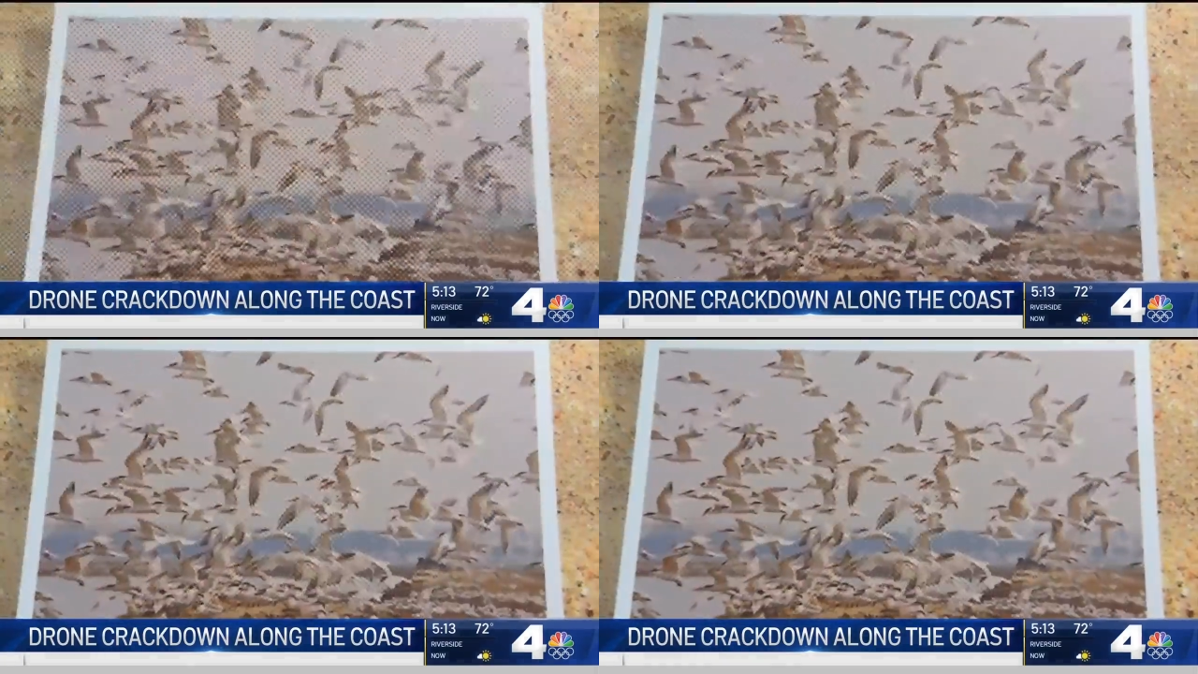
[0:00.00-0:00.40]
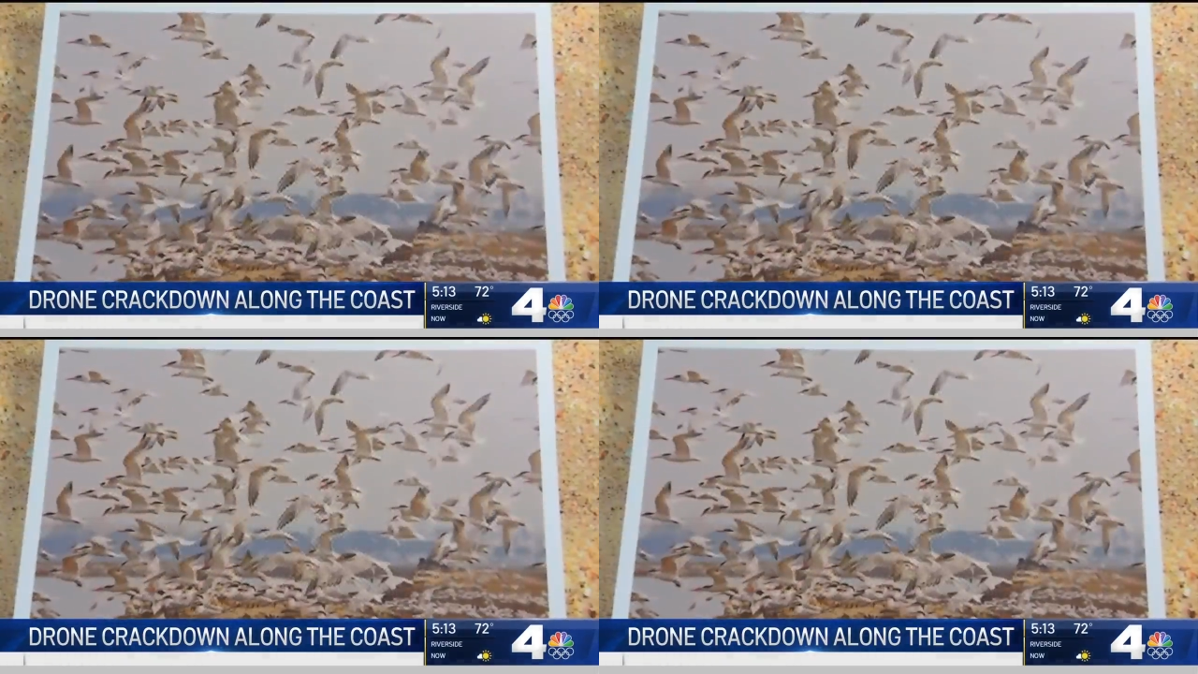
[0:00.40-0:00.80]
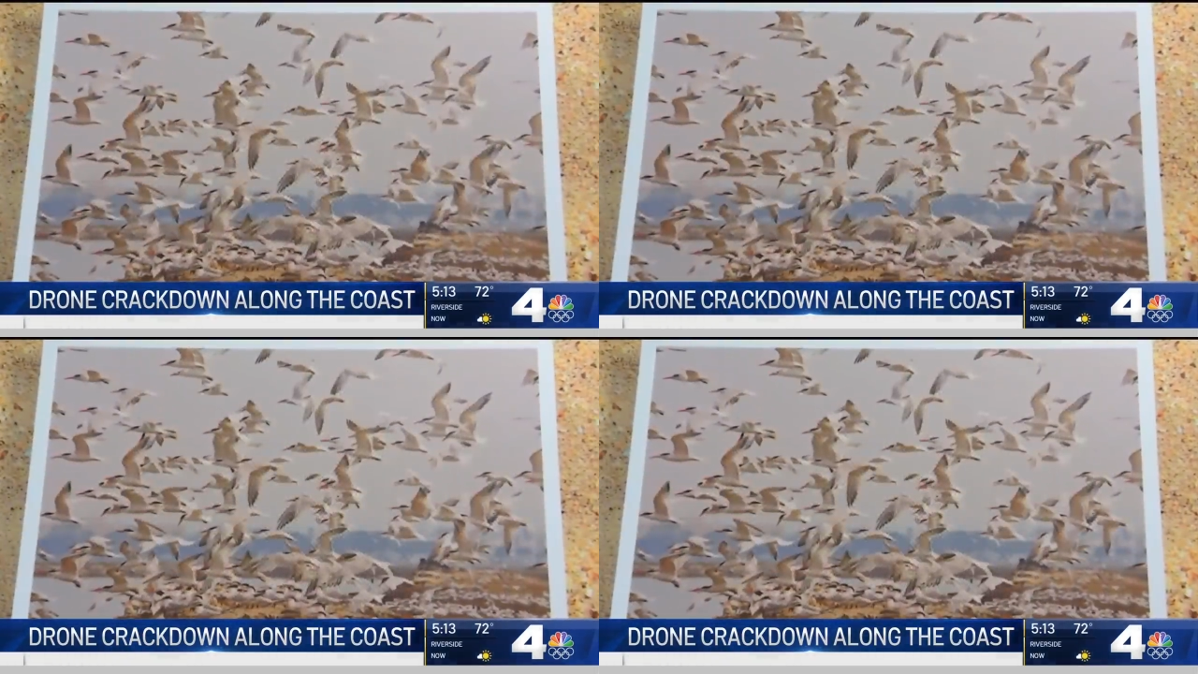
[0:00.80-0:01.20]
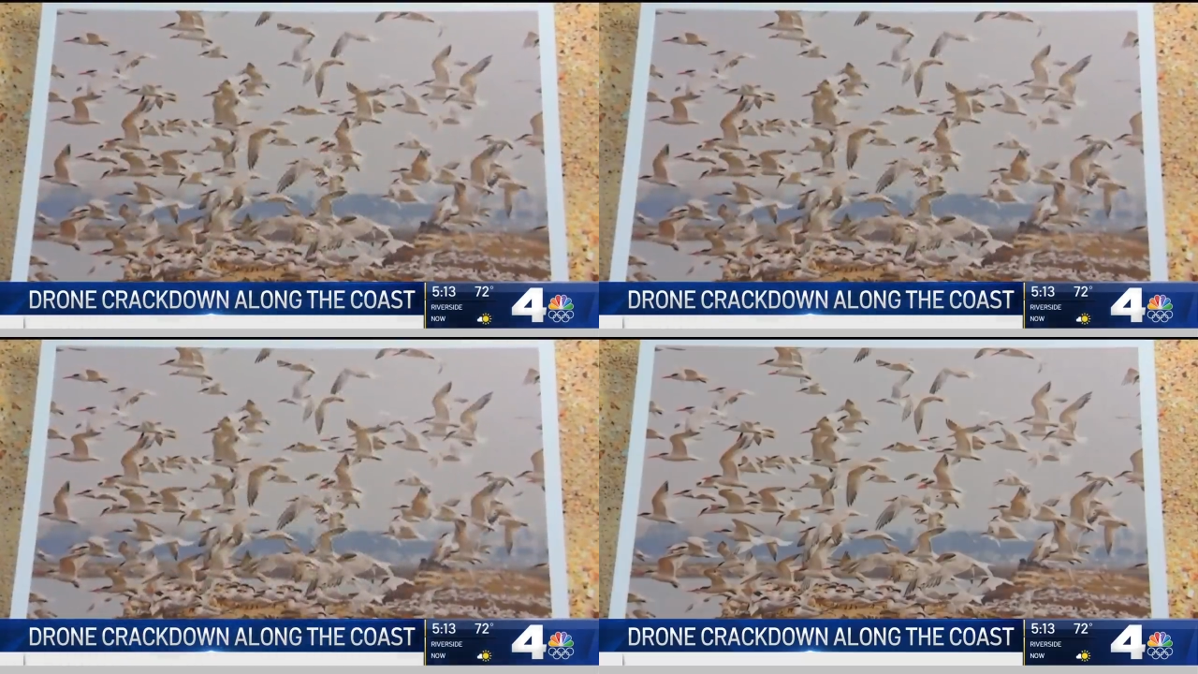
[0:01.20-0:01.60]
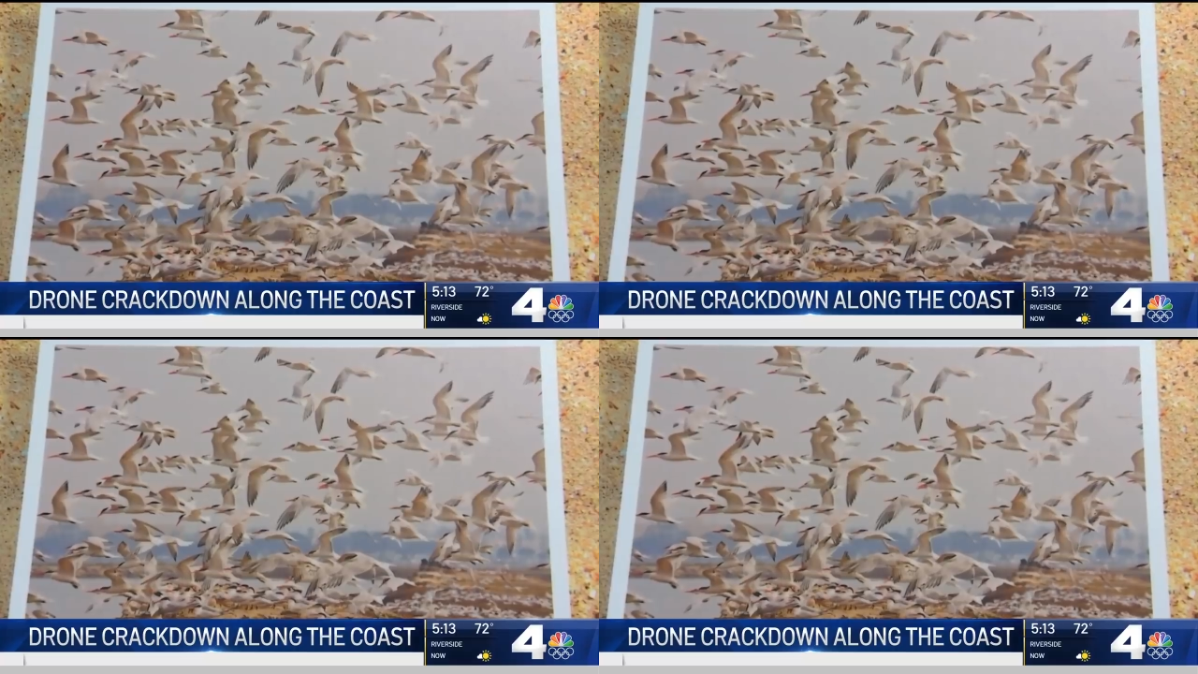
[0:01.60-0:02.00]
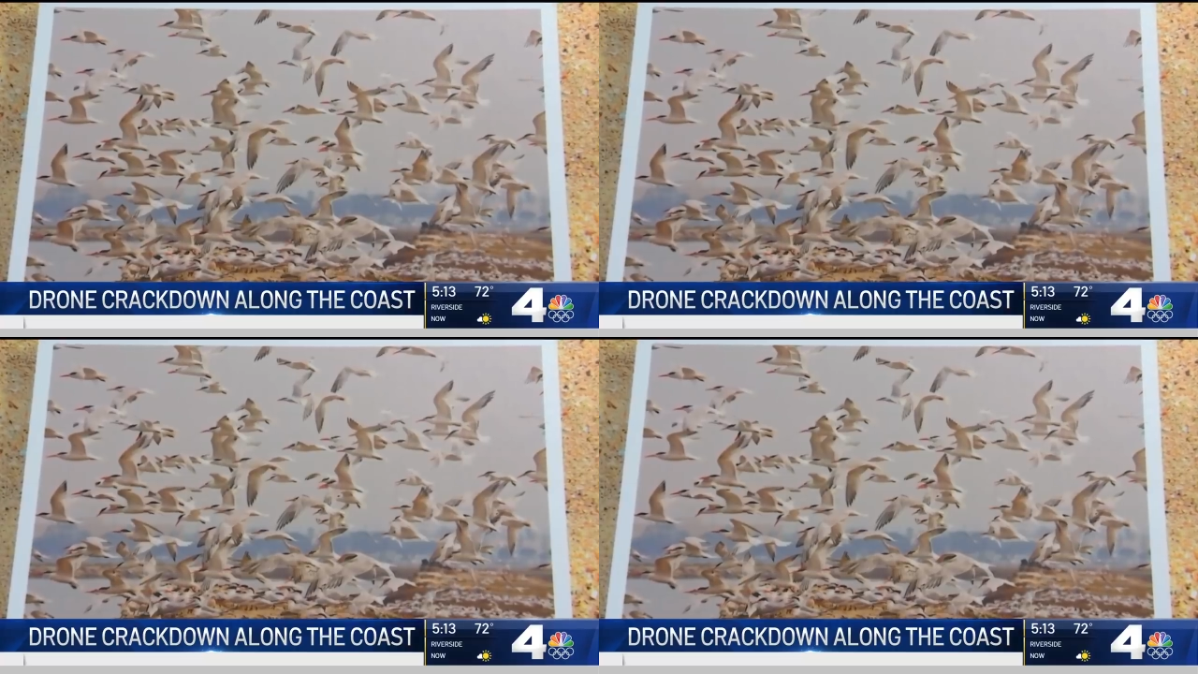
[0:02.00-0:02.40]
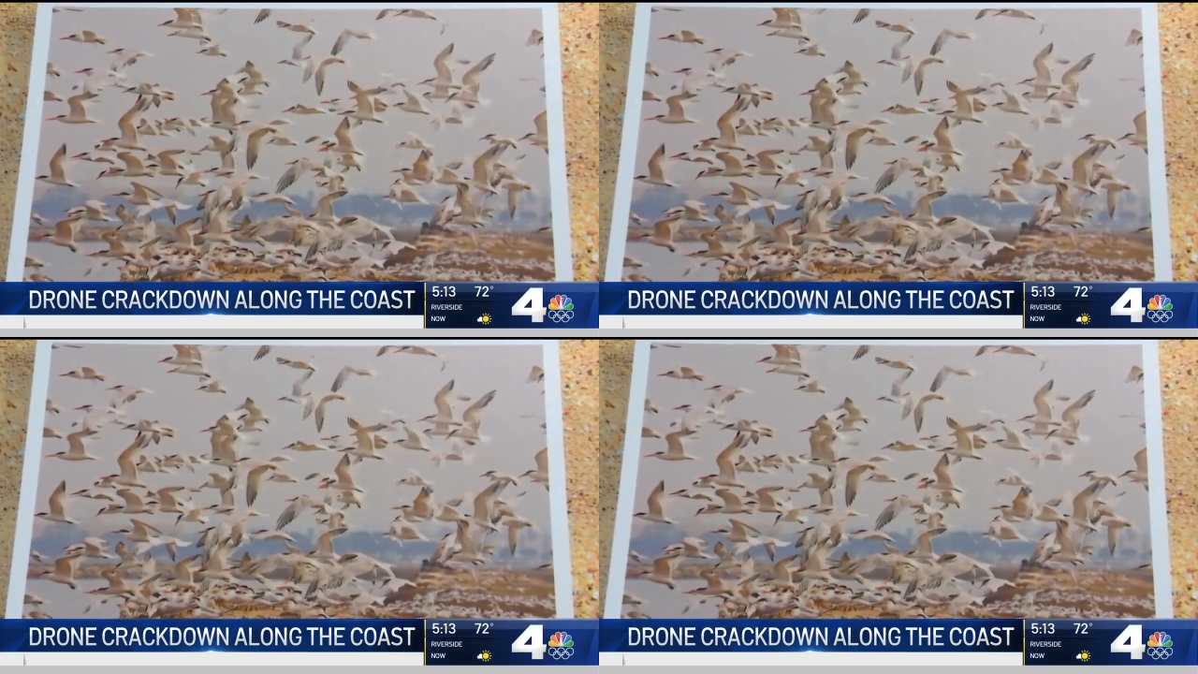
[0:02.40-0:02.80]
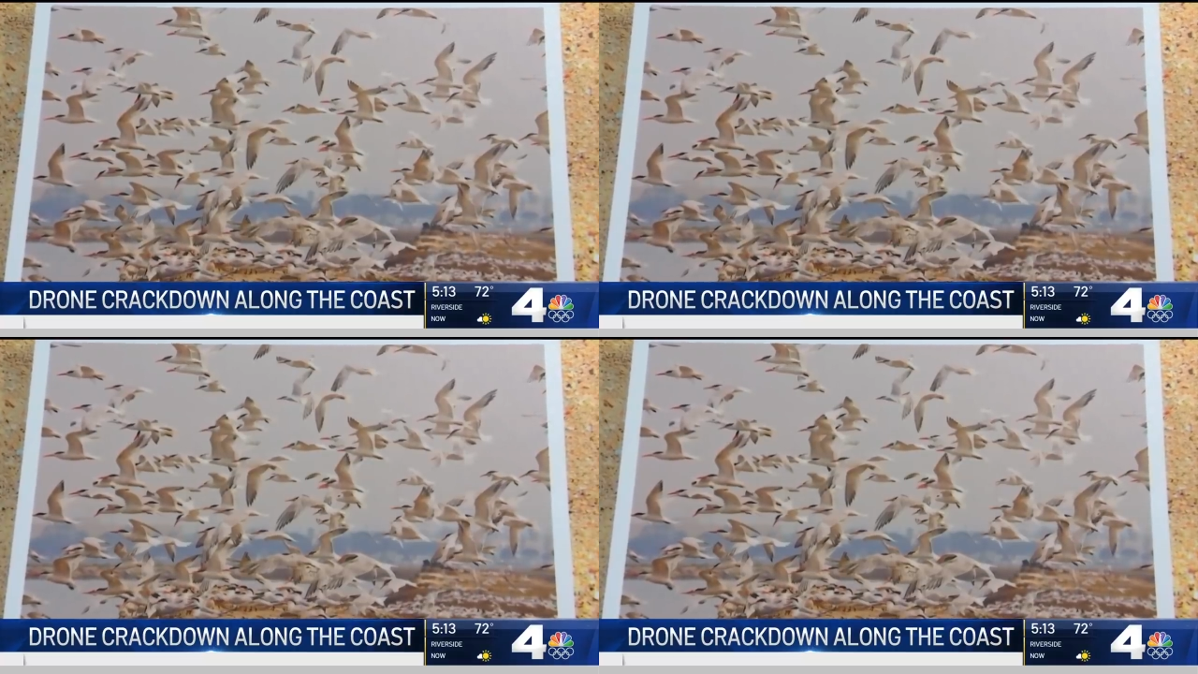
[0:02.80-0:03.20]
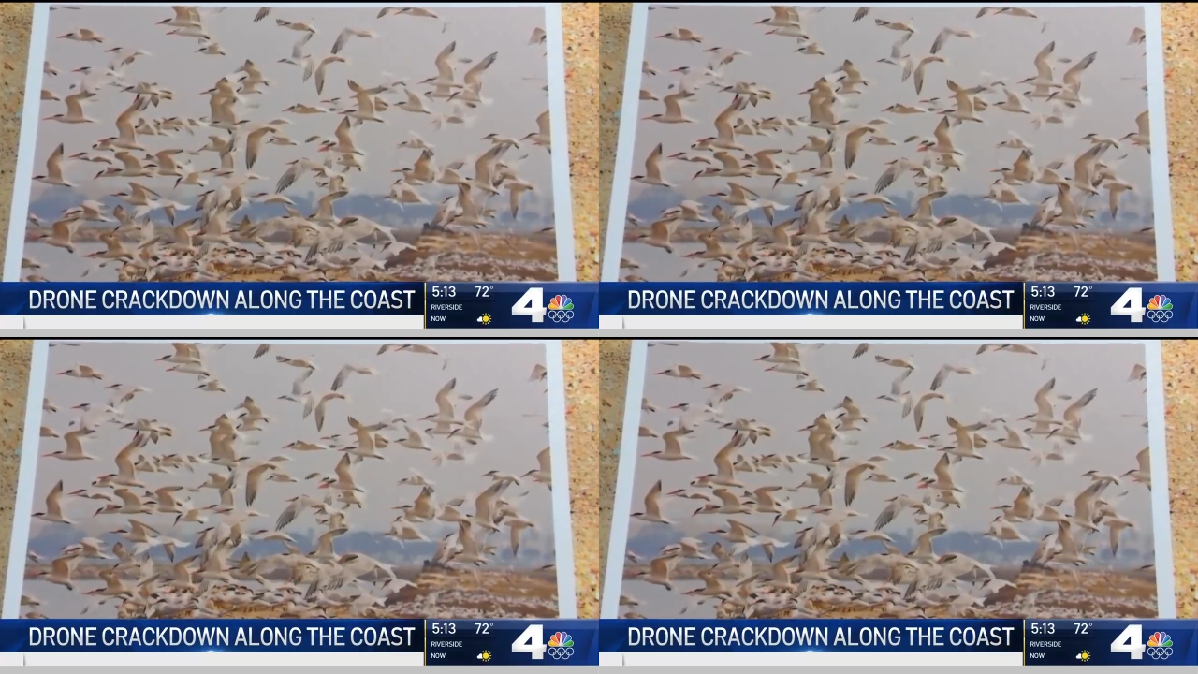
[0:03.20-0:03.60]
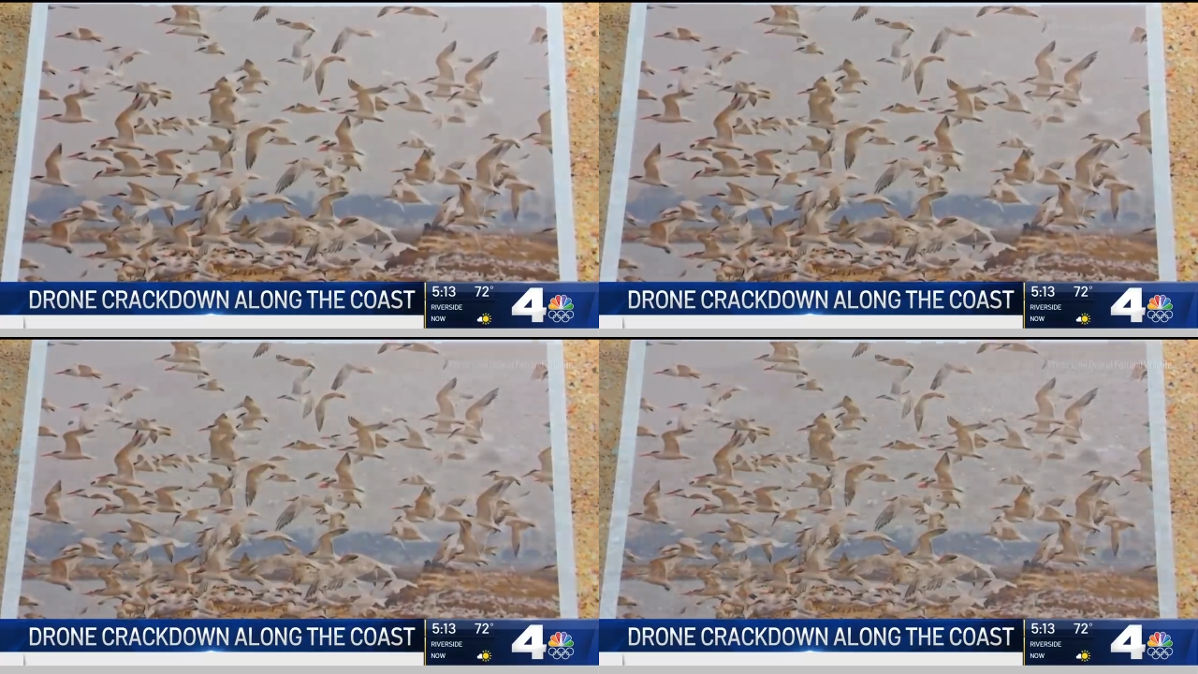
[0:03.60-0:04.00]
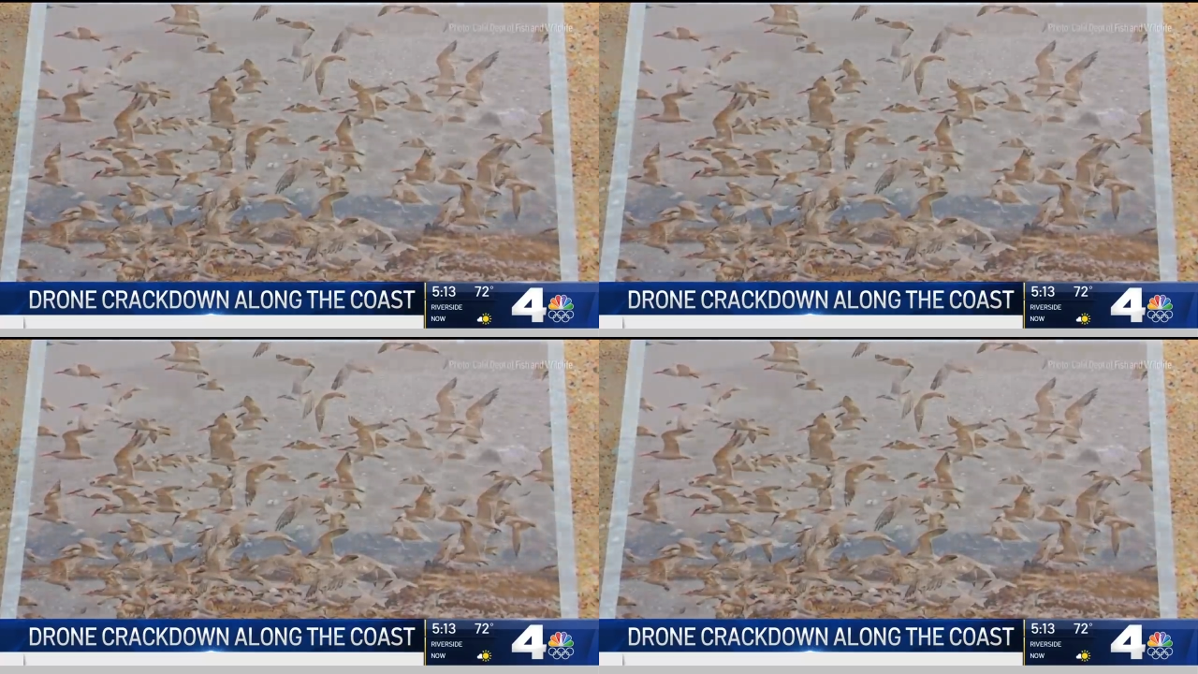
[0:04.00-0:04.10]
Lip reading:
[unreadable: no face in view]